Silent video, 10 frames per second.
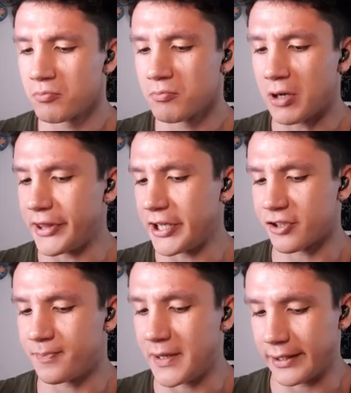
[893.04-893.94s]
are they
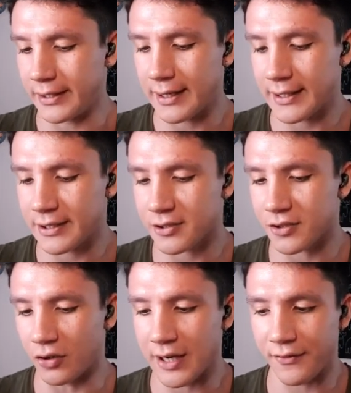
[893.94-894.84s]
just being nice,
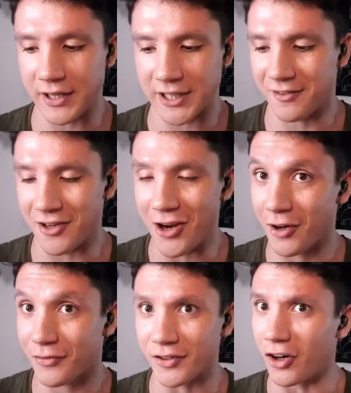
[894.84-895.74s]
or have they
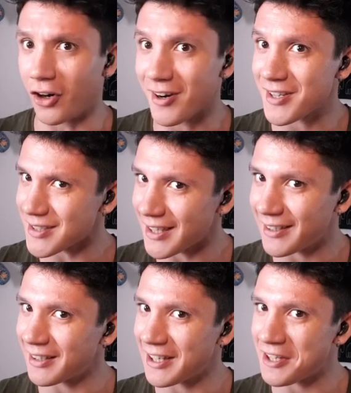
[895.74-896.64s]
nerfed the honor
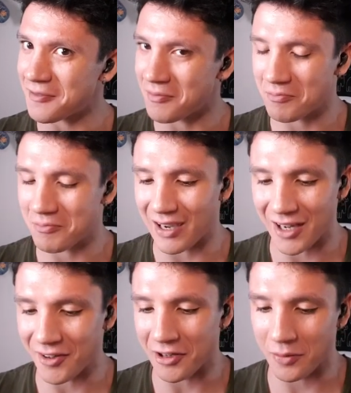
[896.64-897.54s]
silently?
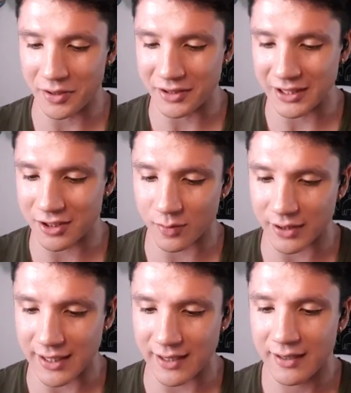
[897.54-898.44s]
I don't know what the deal is
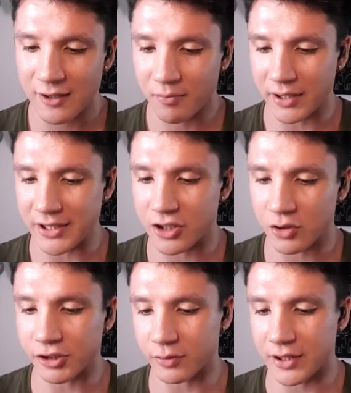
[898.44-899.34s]
with that, but it's
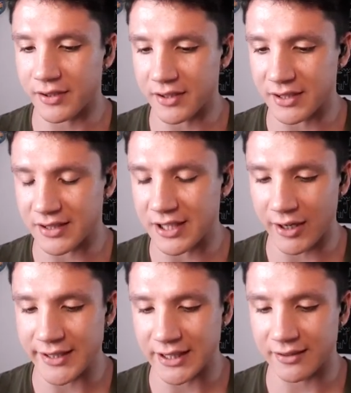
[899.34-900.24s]
usually 20,000. It's now
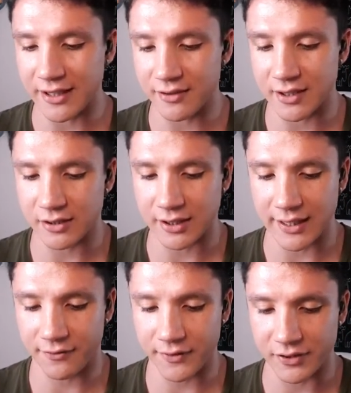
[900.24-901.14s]
18,000 to get 50